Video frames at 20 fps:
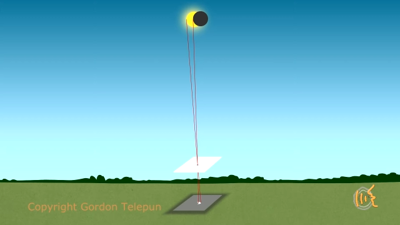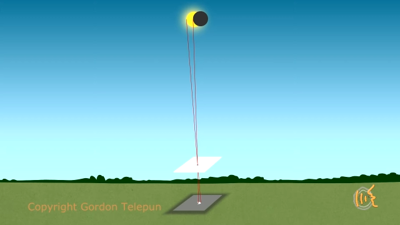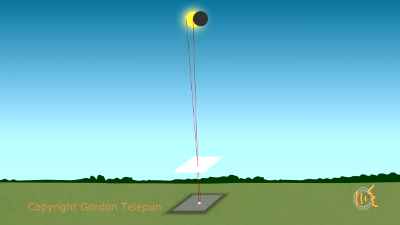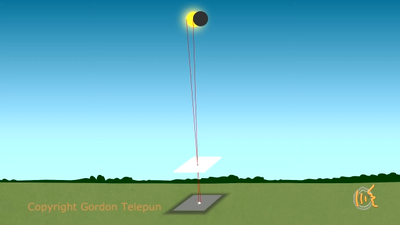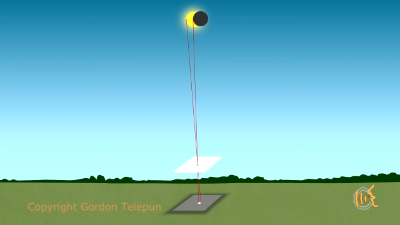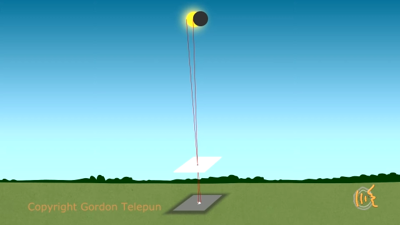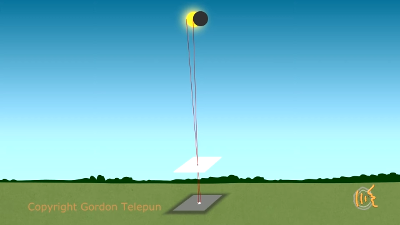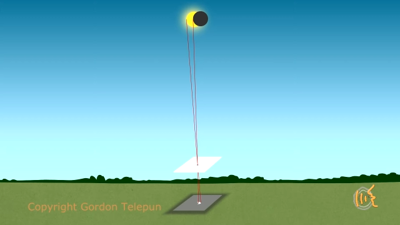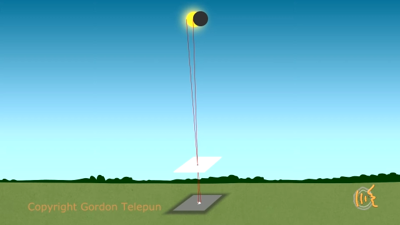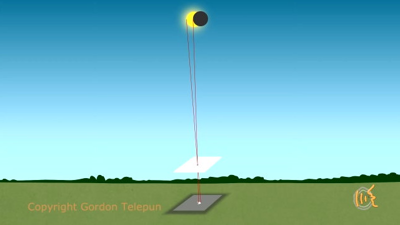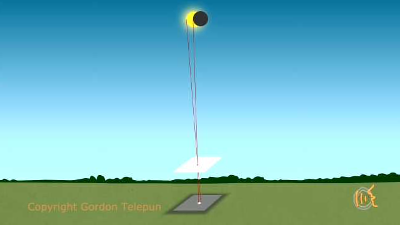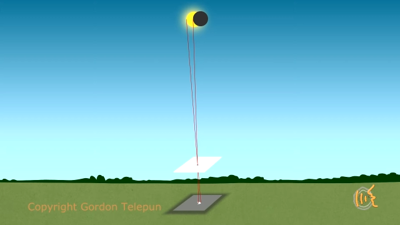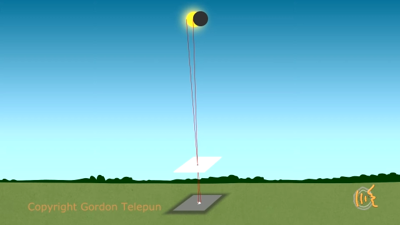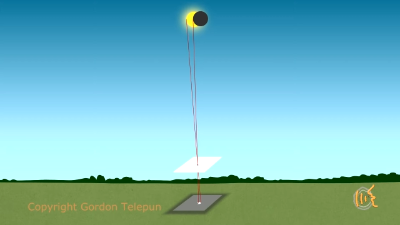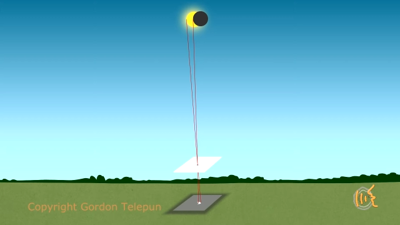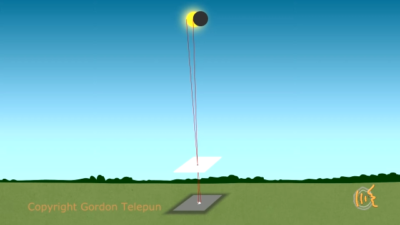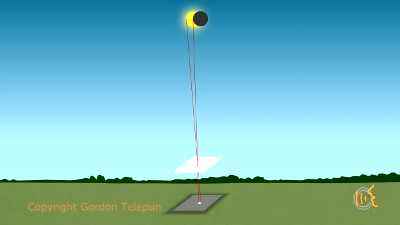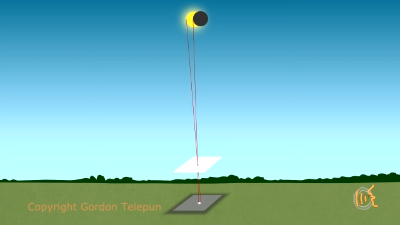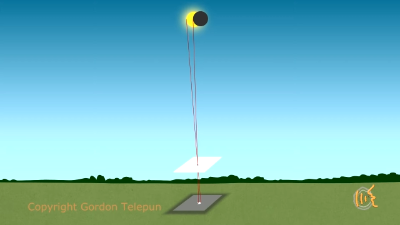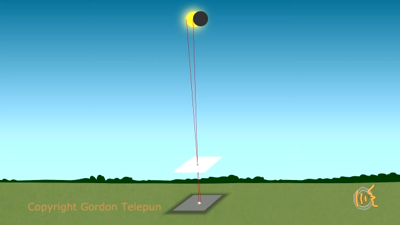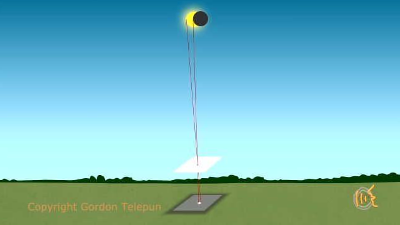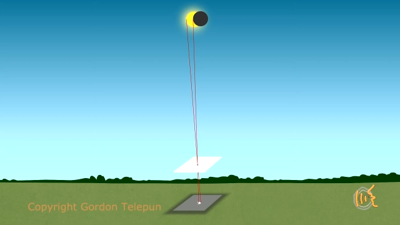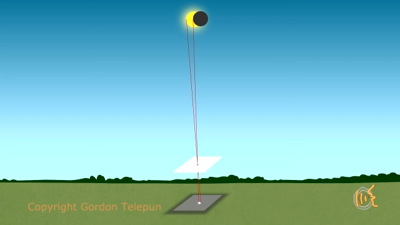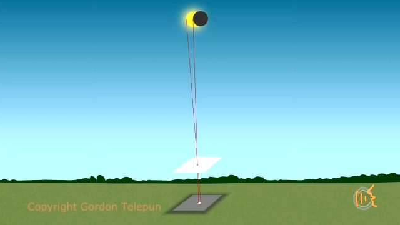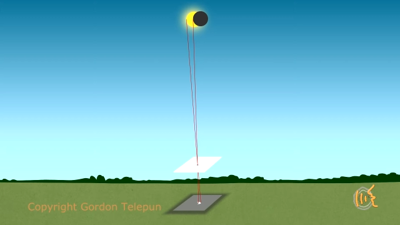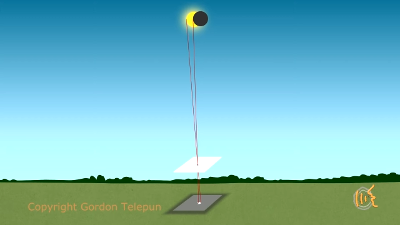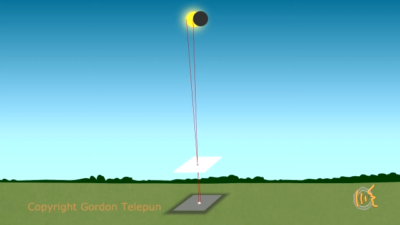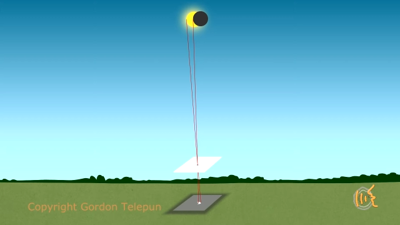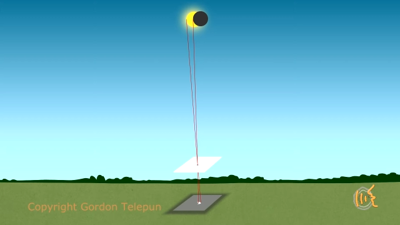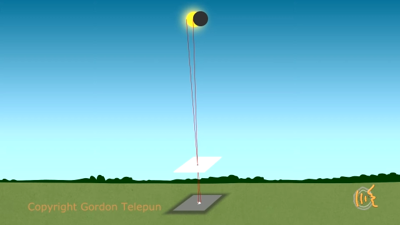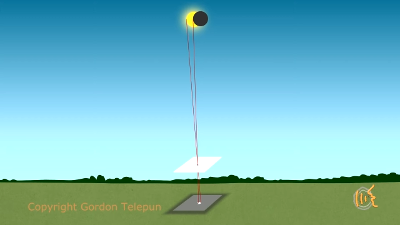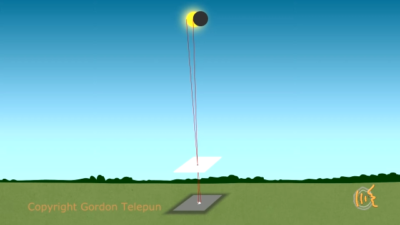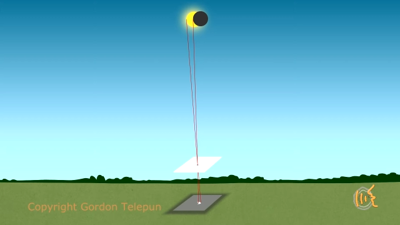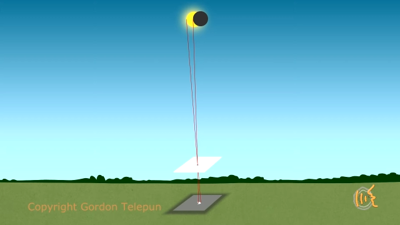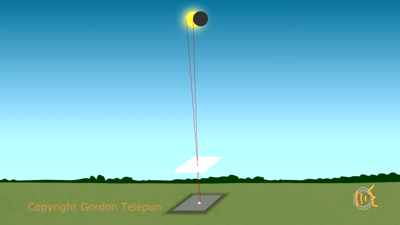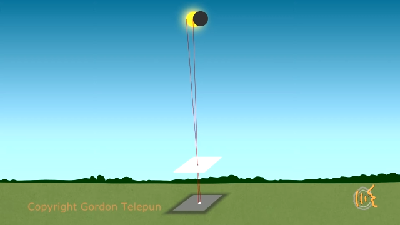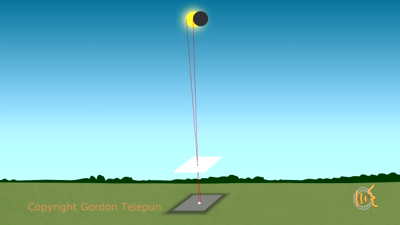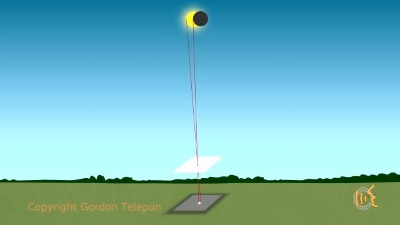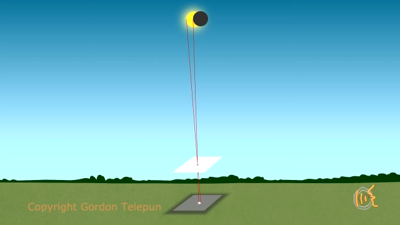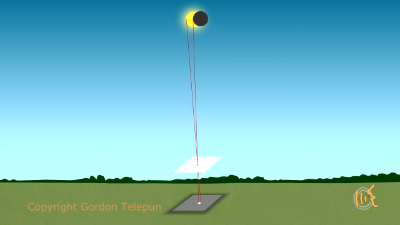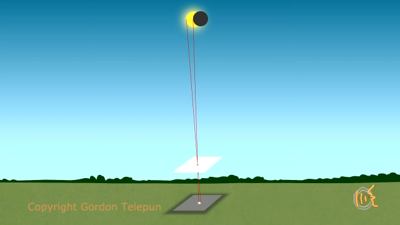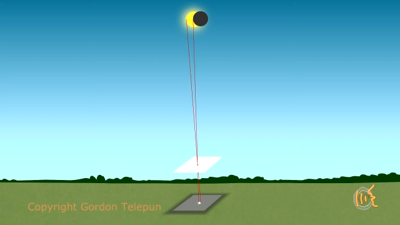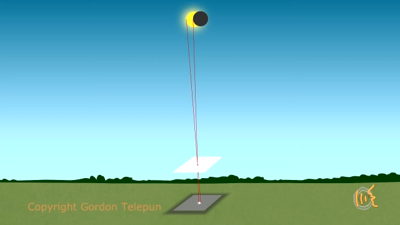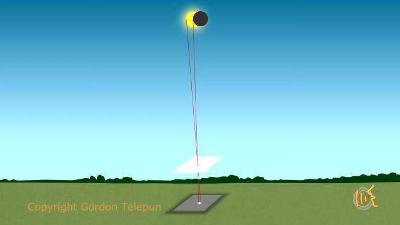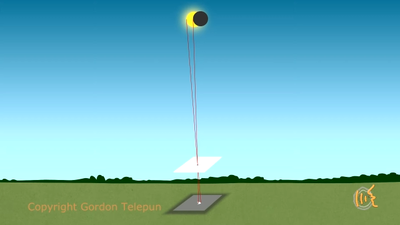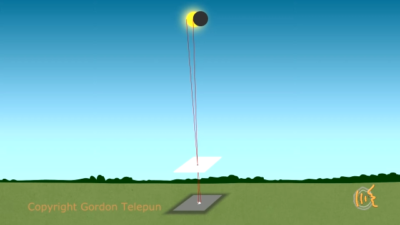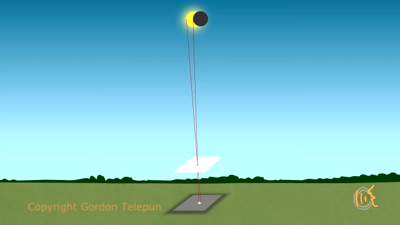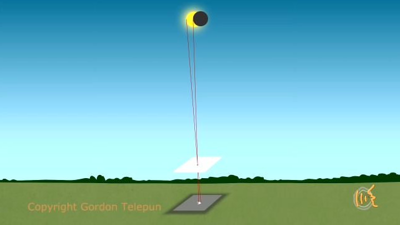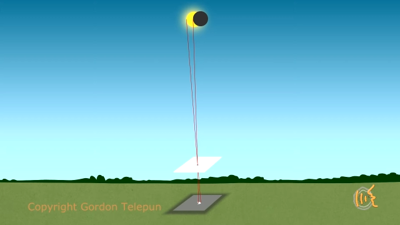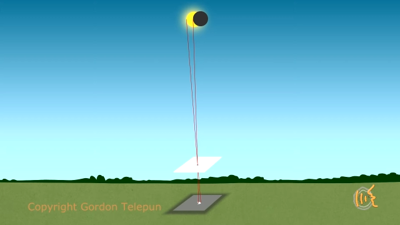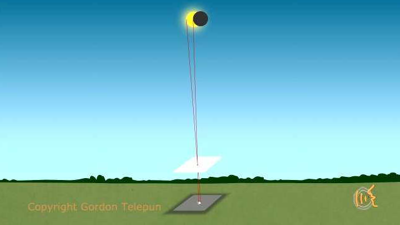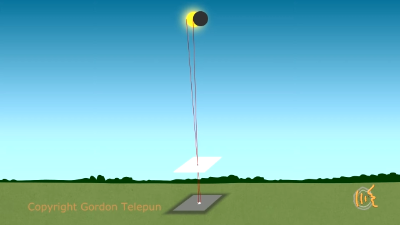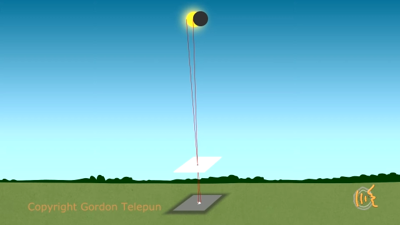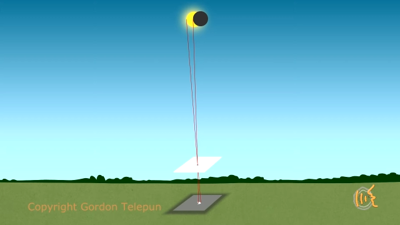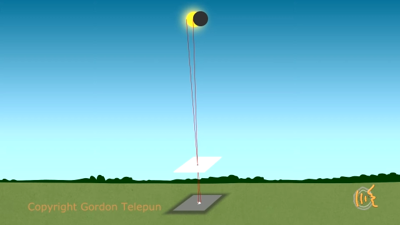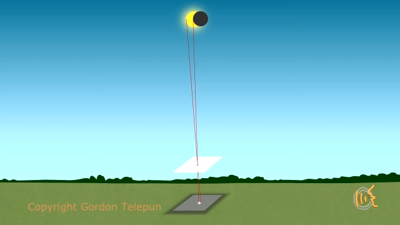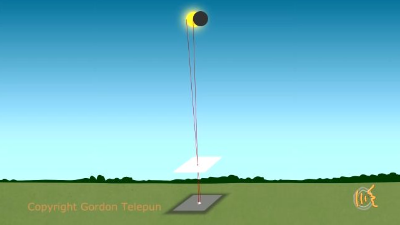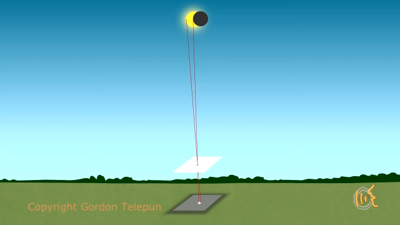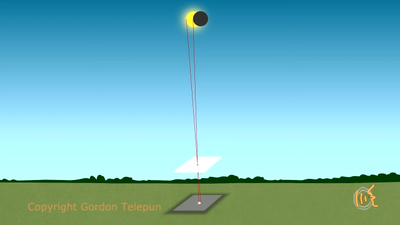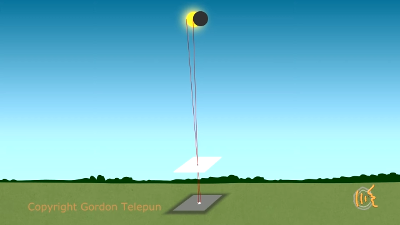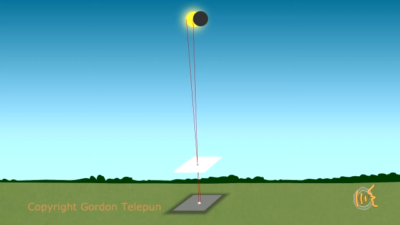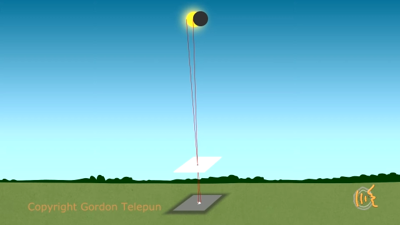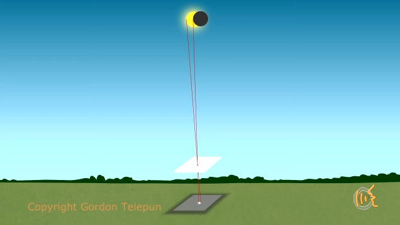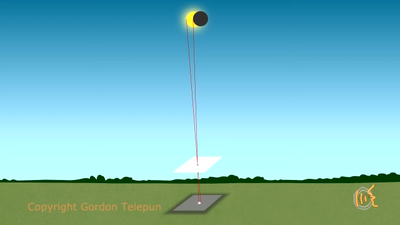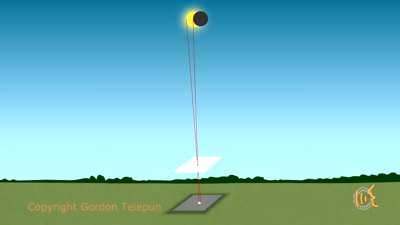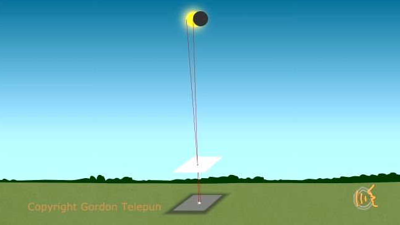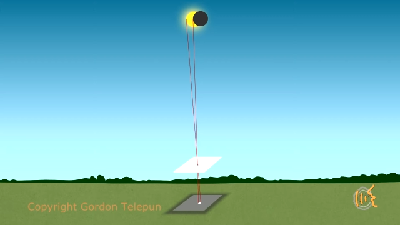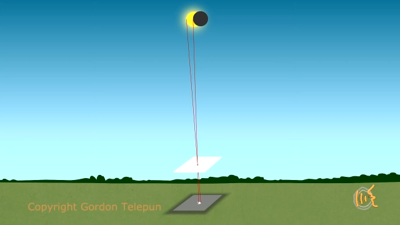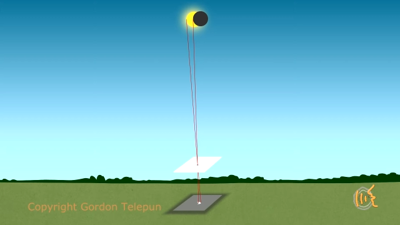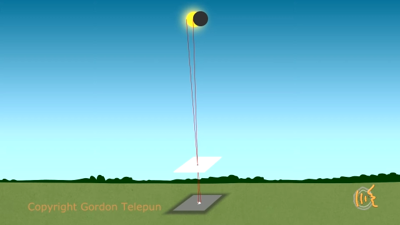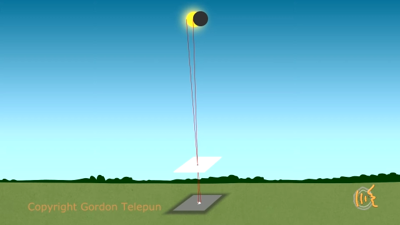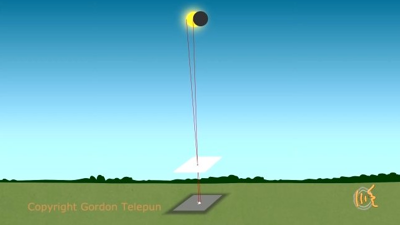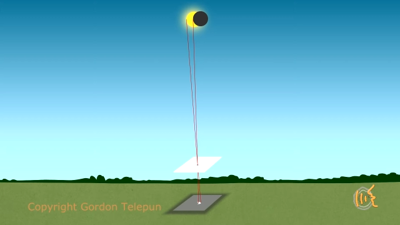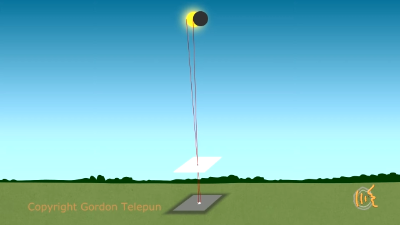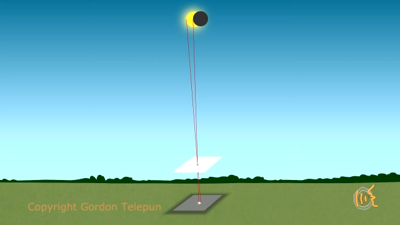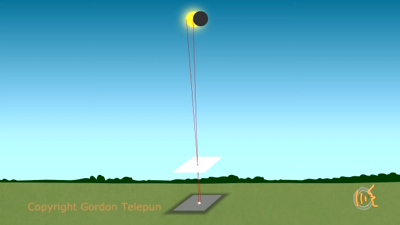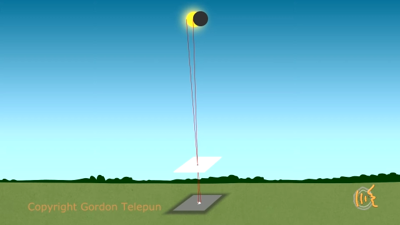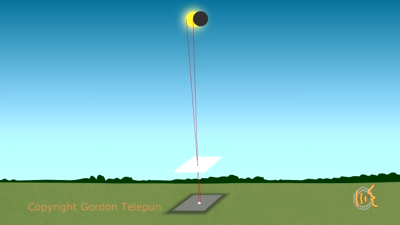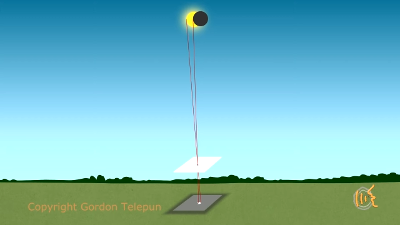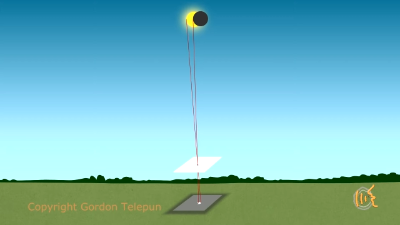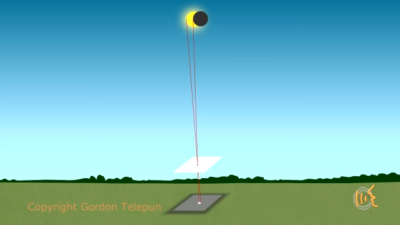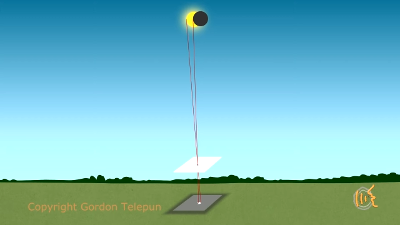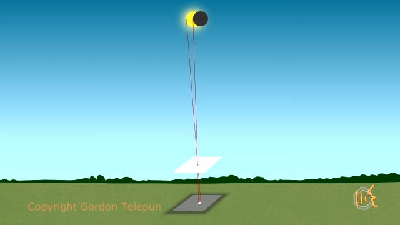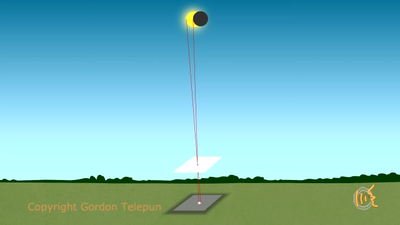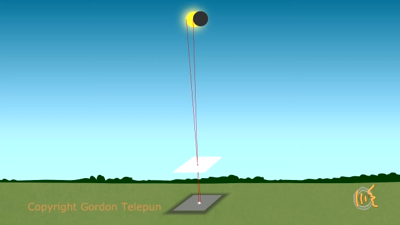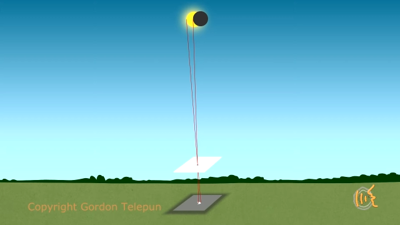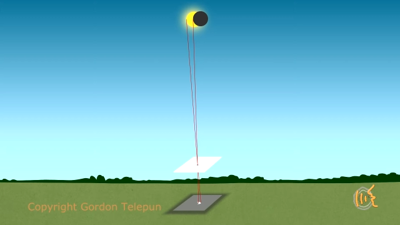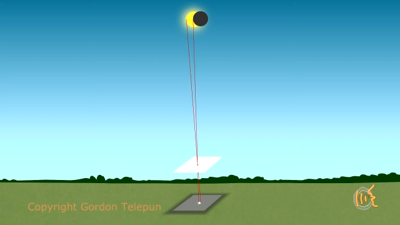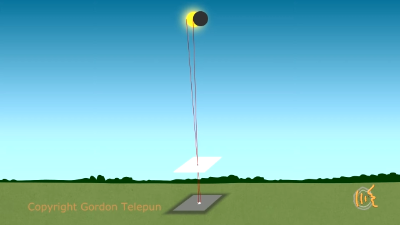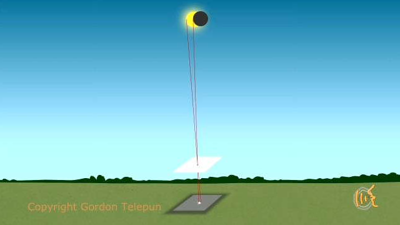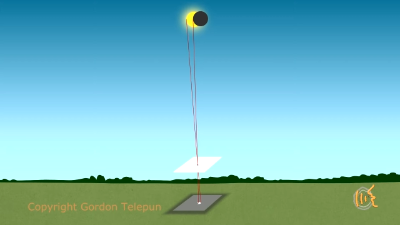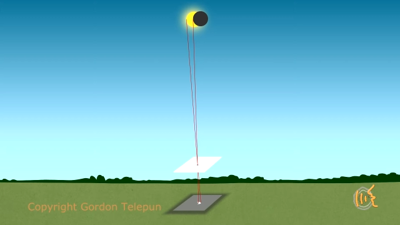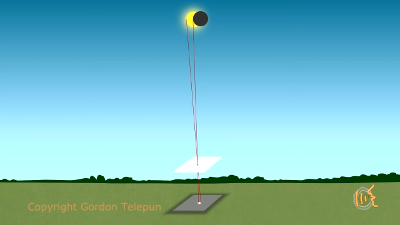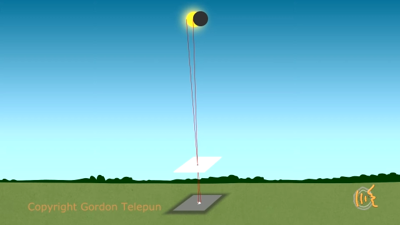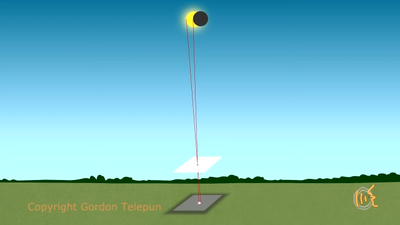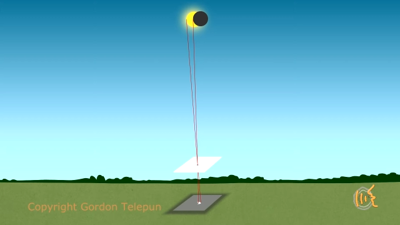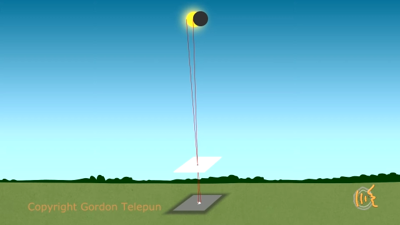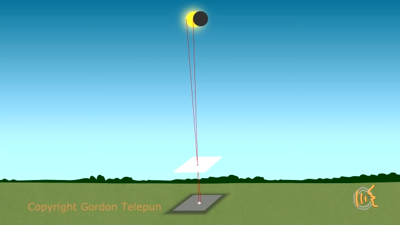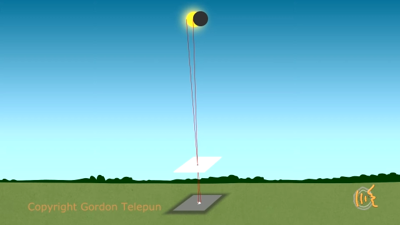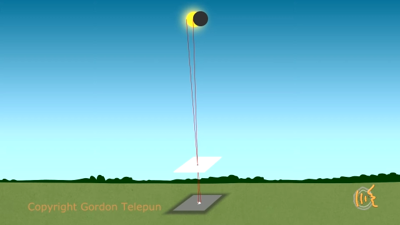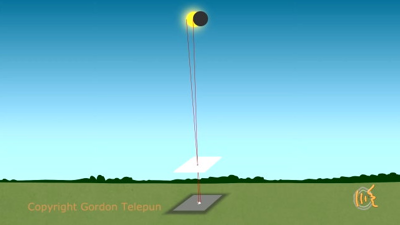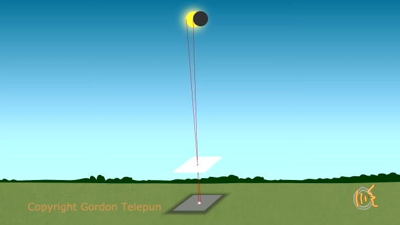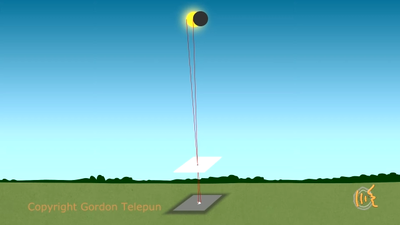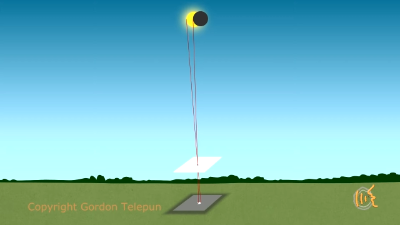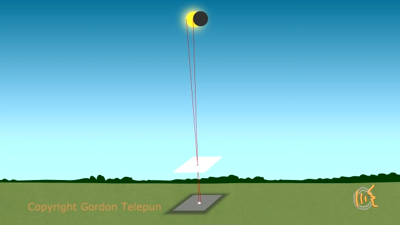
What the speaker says: Nobody's mouth can be seen.